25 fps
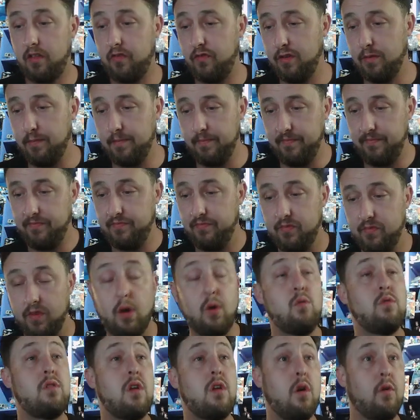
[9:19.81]
from
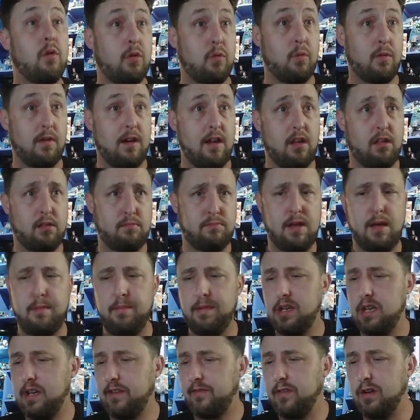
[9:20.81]
who knows where else, maybe
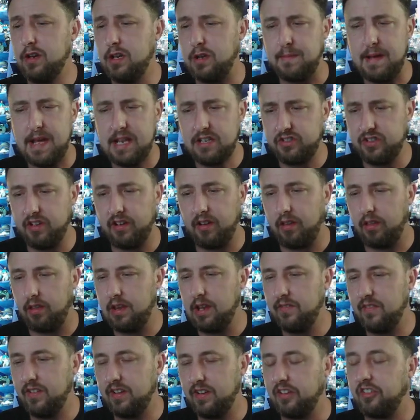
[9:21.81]
different dimensions
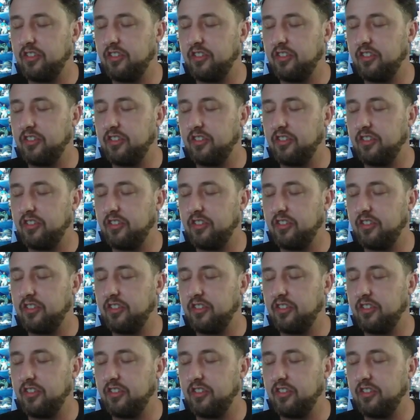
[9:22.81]
even.